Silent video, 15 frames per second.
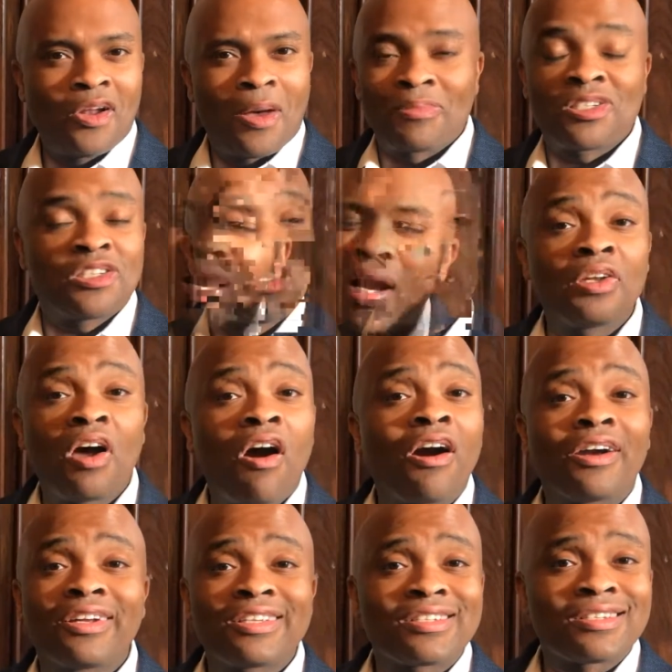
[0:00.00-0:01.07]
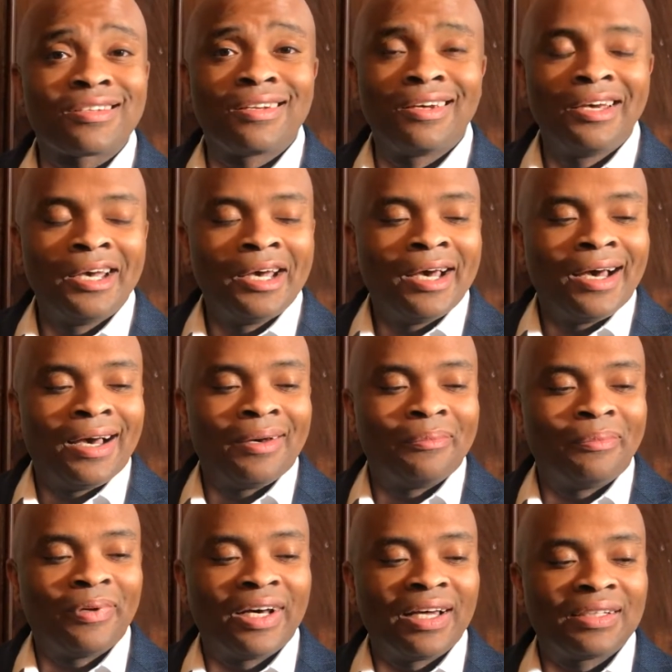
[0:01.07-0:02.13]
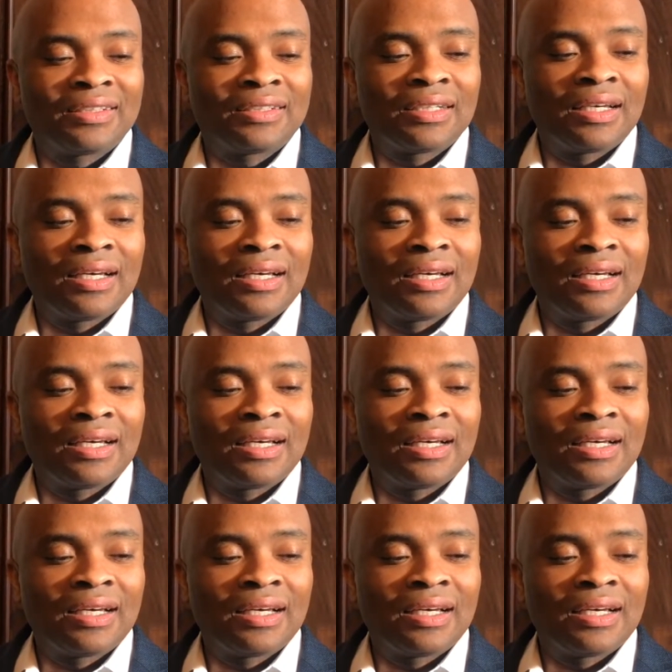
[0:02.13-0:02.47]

I'm still an artist, but